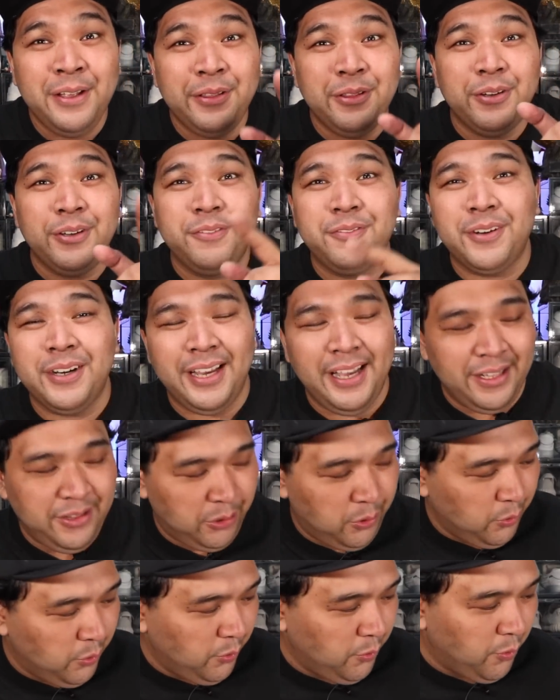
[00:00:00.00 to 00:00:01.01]
Don't
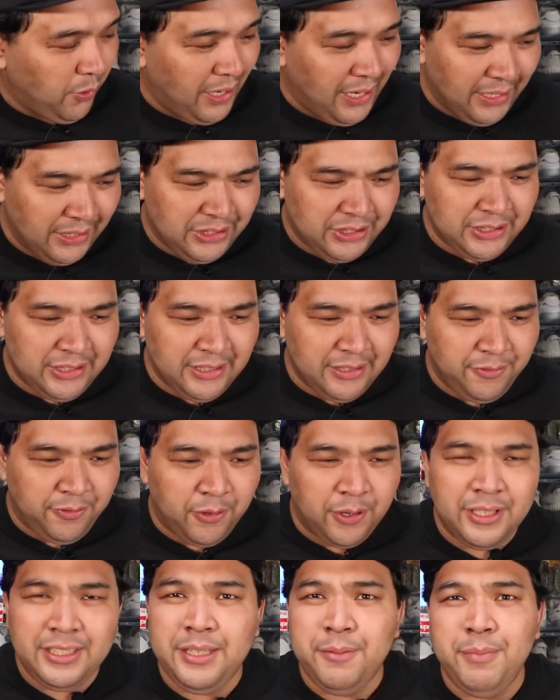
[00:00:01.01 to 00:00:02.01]
forget to watch the
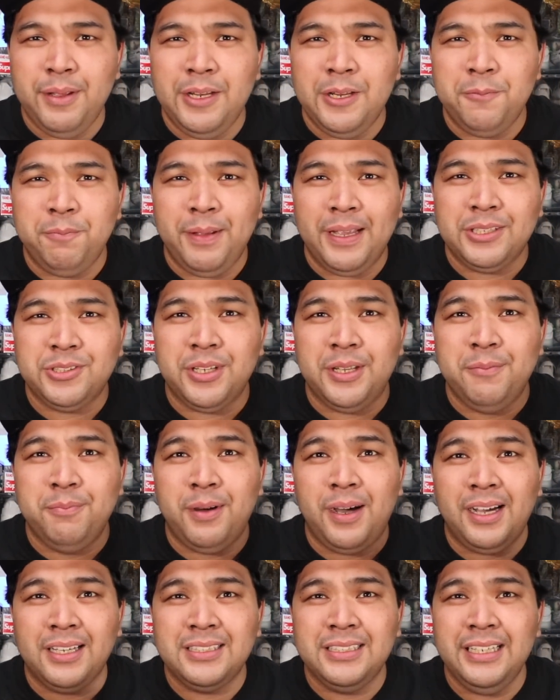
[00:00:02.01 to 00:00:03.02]
forty million peso
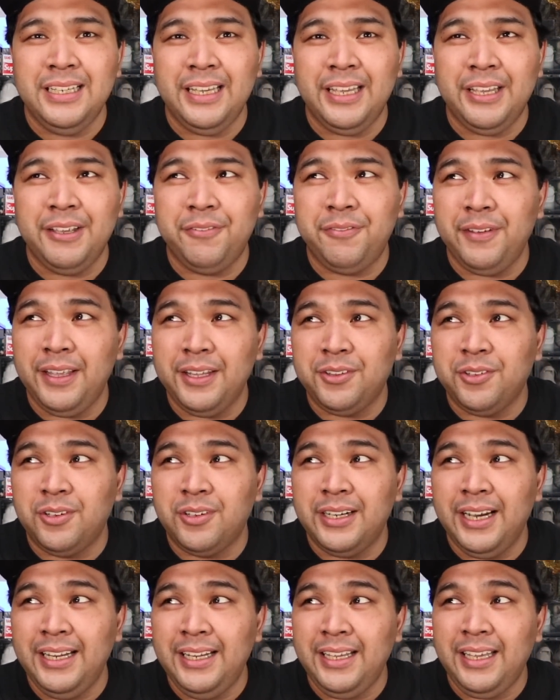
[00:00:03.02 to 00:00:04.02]
unboxing if it
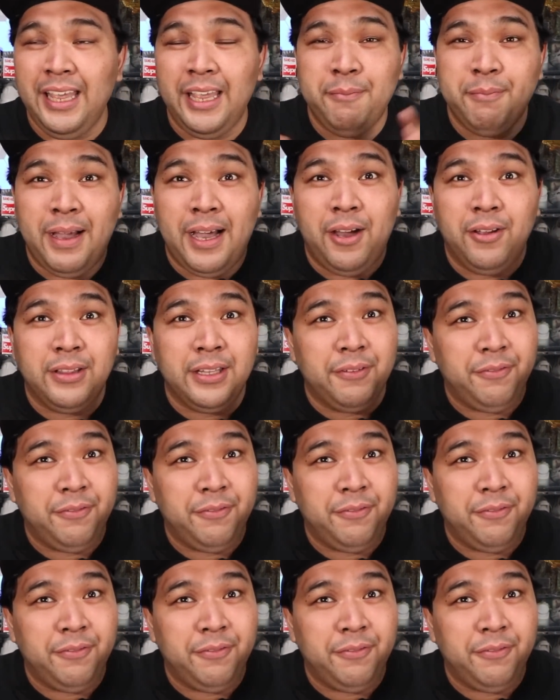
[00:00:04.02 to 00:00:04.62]
already came out.